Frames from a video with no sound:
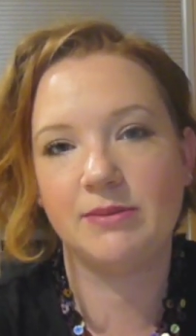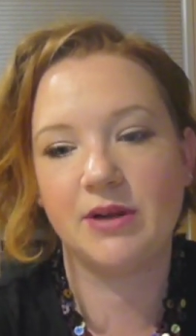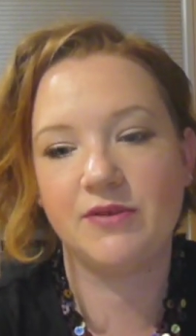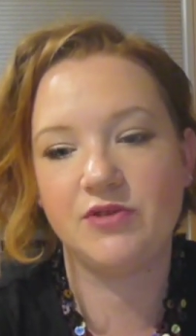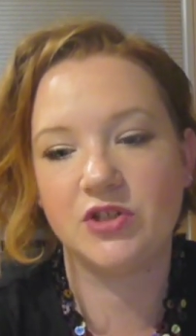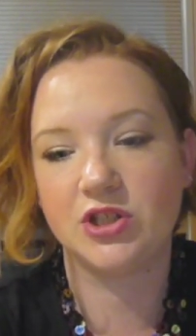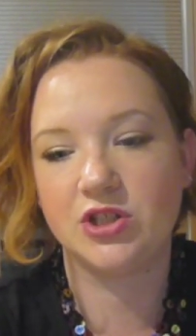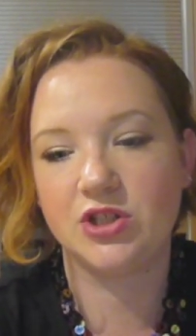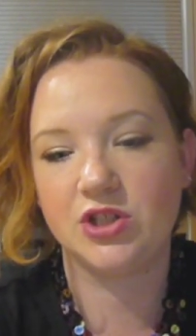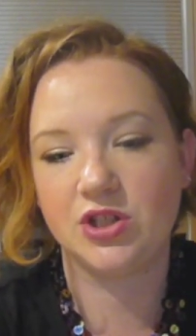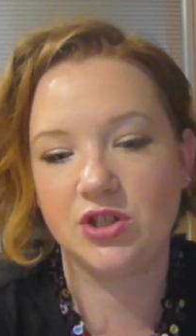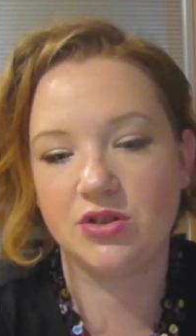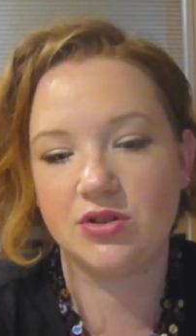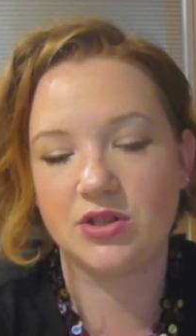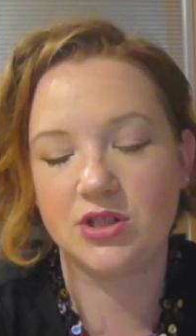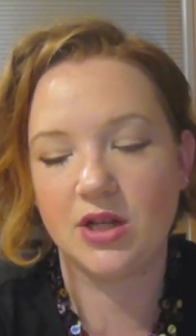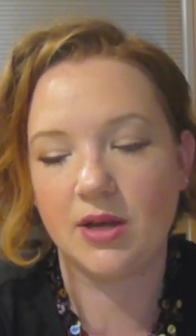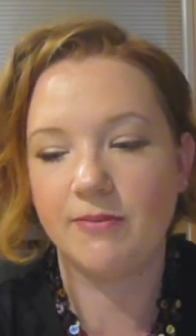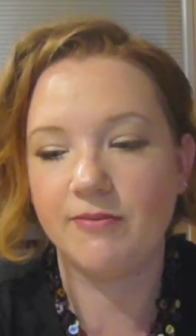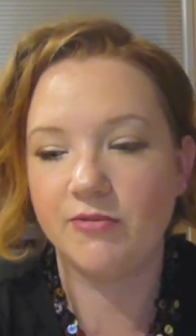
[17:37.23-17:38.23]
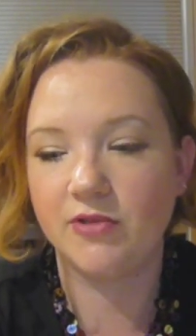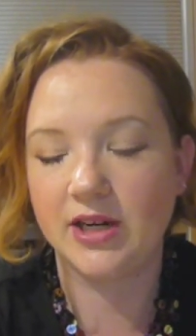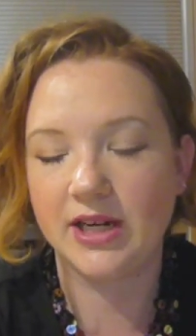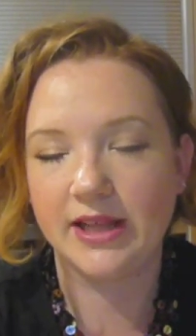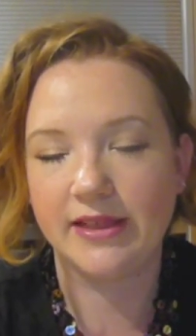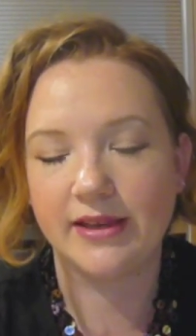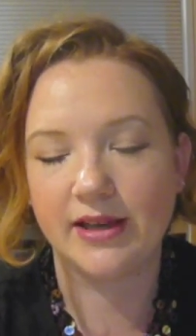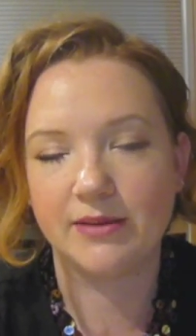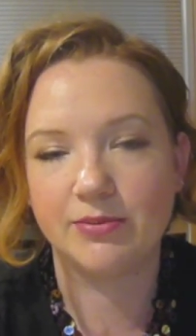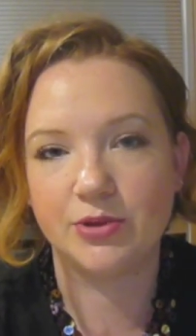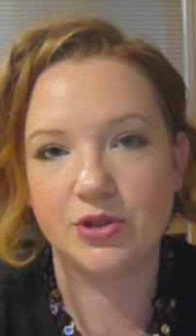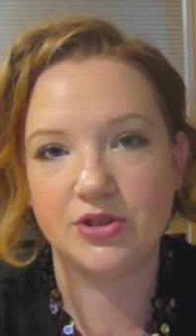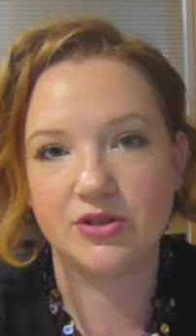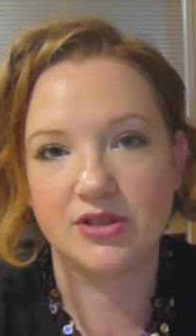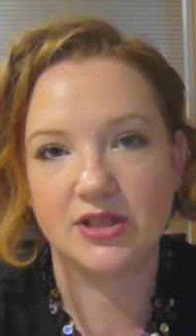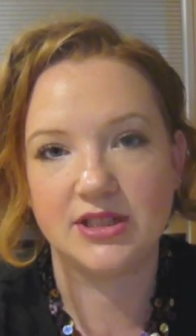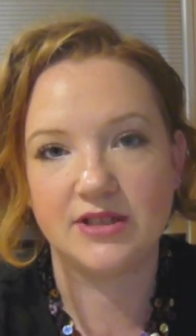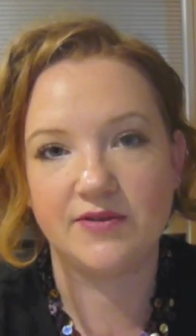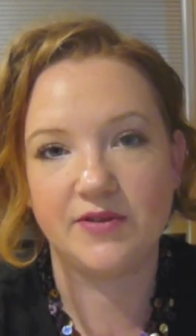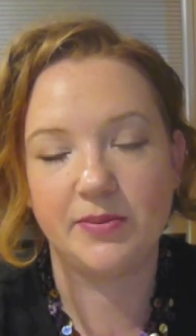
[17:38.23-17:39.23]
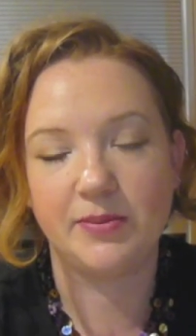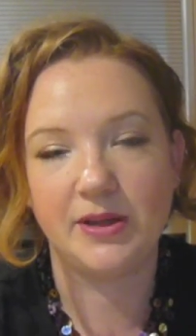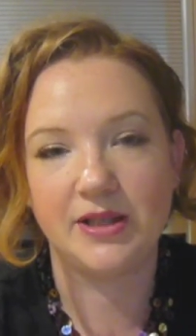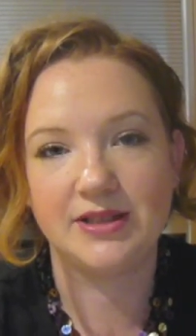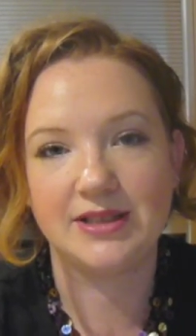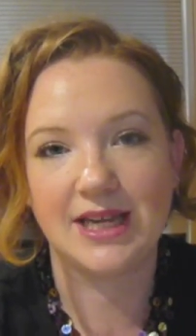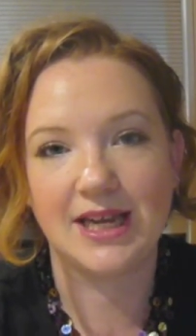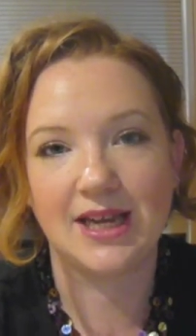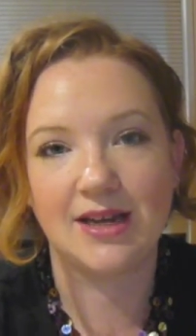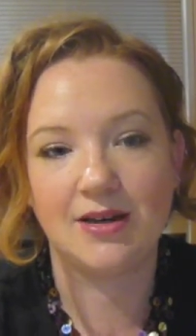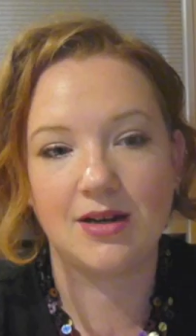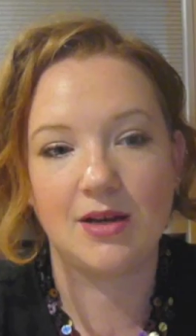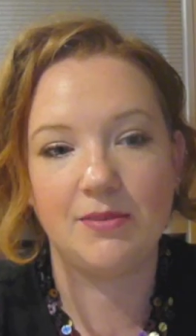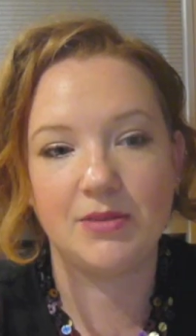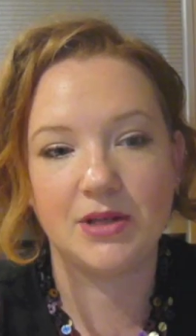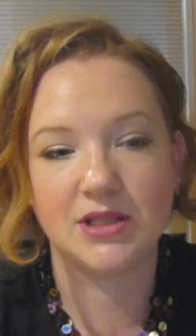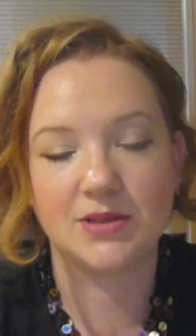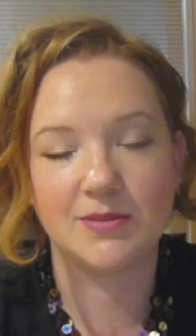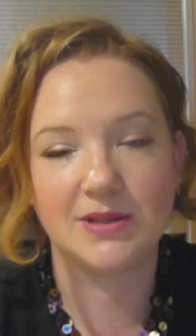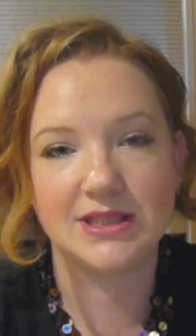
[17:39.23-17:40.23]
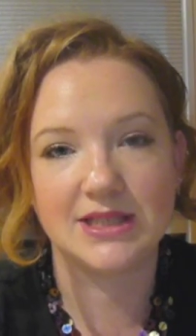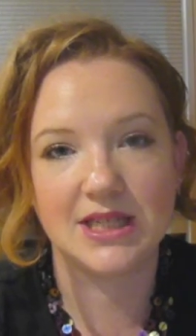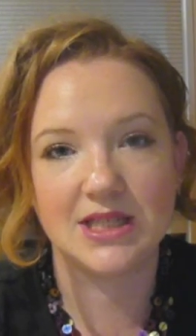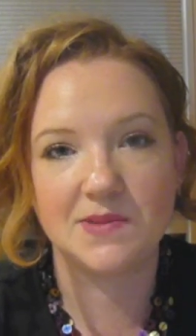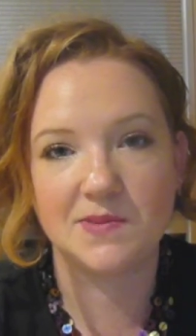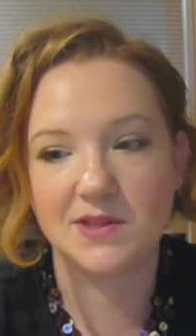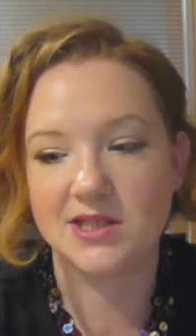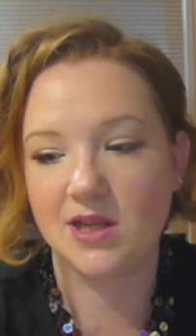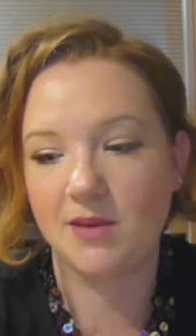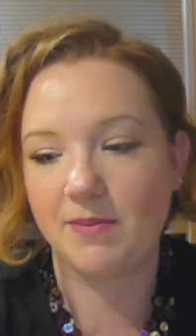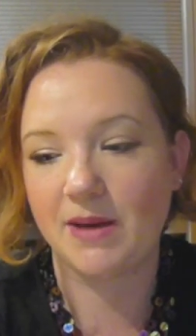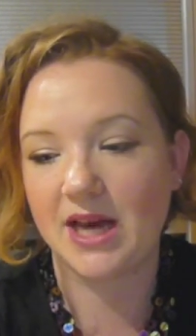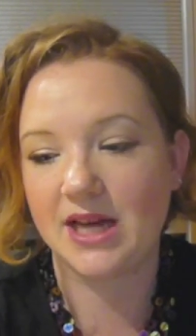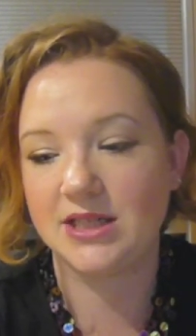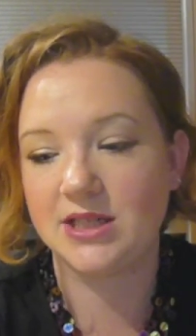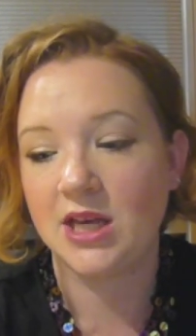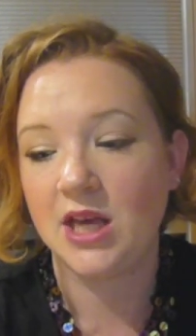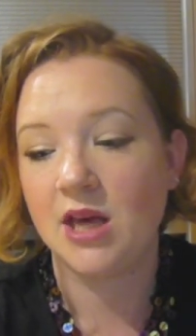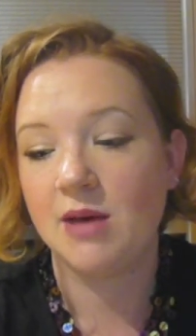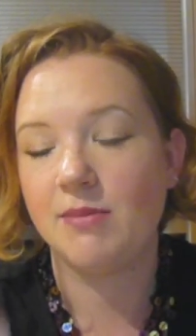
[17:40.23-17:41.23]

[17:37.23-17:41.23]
I've just used a really thick moisturiser for both day and night because my skin's been so bad.